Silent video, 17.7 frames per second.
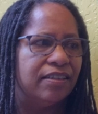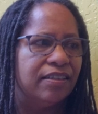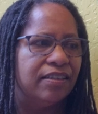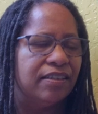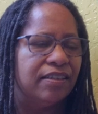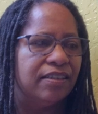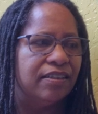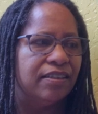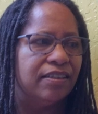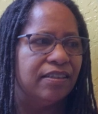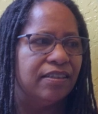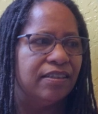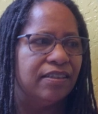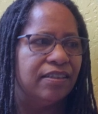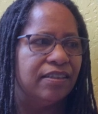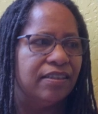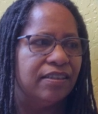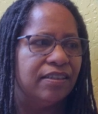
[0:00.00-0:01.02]

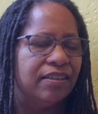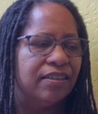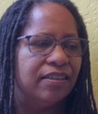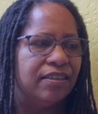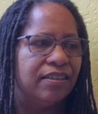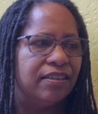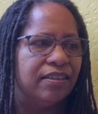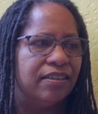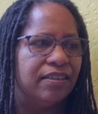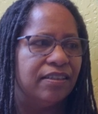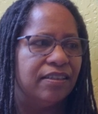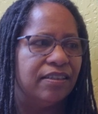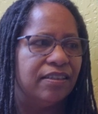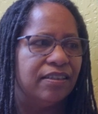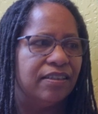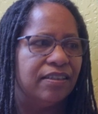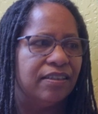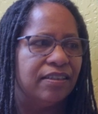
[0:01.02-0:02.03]

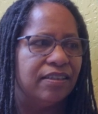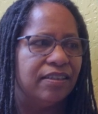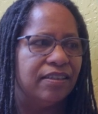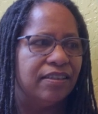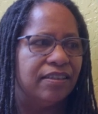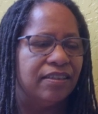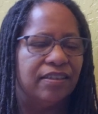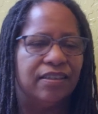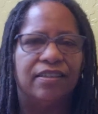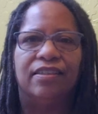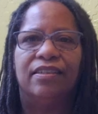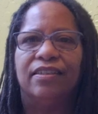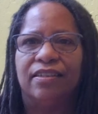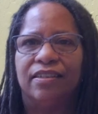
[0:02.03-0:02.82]
No words are spoken by the person on screen.